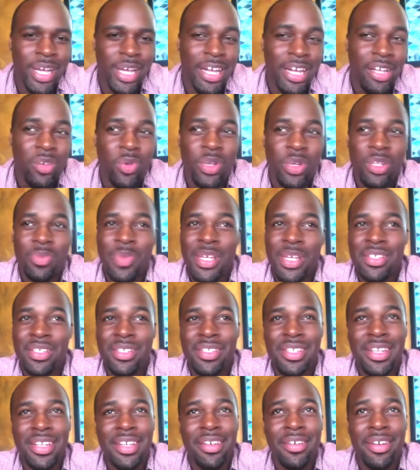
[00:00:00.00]
I had a quick message
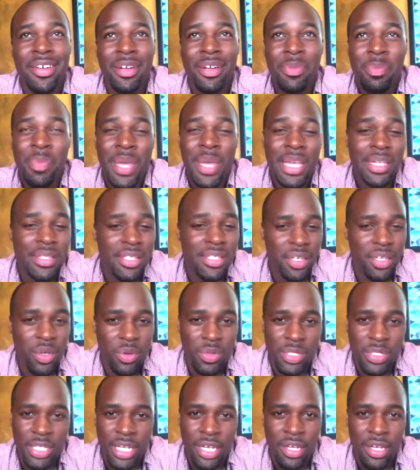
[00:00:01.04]
sitting here in an amazing
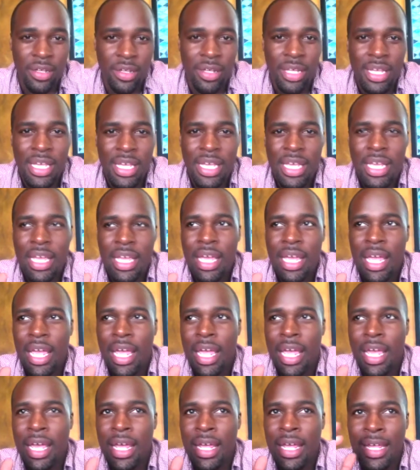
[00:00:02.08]
hotel,
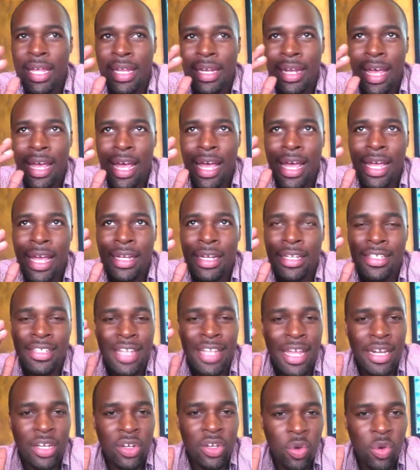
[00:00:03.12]
and I just
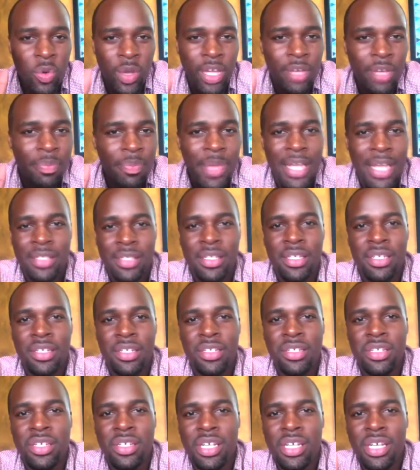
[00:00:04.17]
had a quick
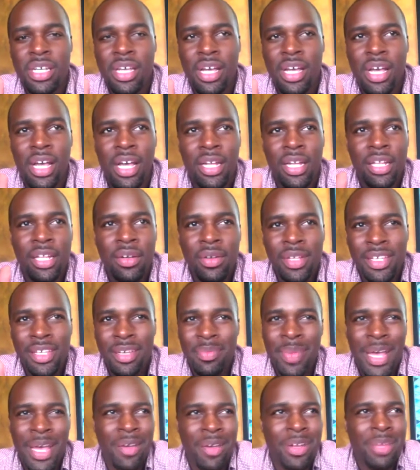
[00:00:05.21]
message literally
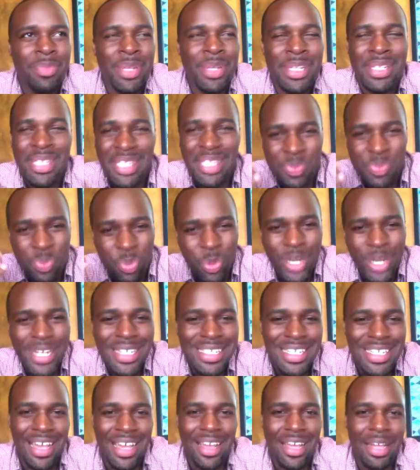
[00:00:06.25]
about, it's
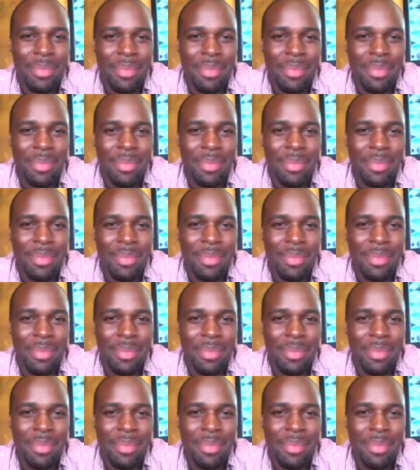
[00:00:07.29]
springtime,